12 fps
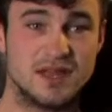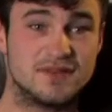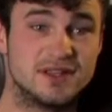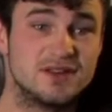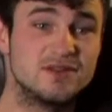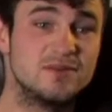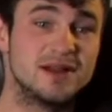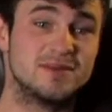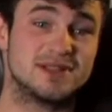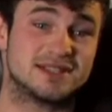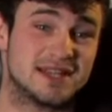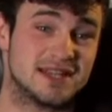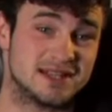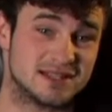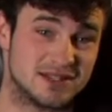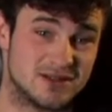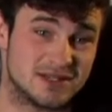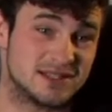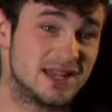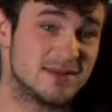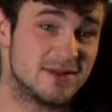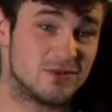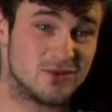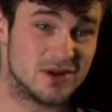"If you don't mind me saying so, isn't
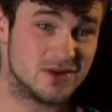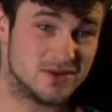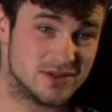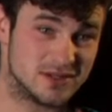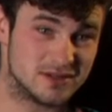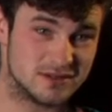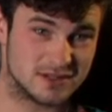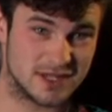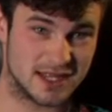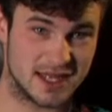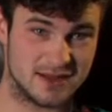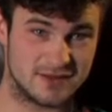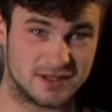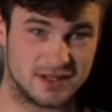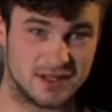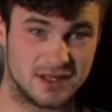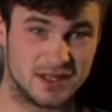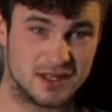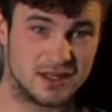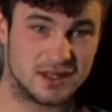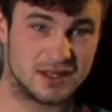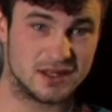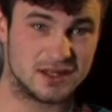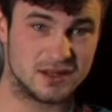that a bit rude?" said Kevin.
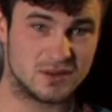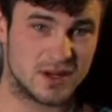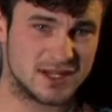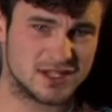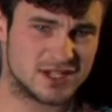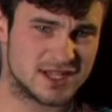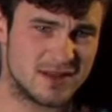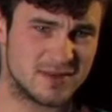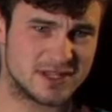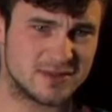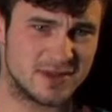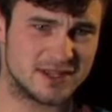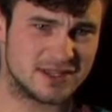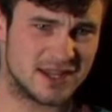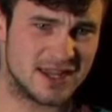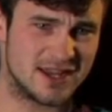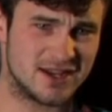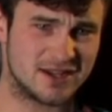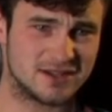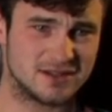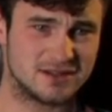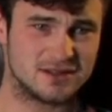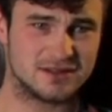"Why did you tell me to meet you here?"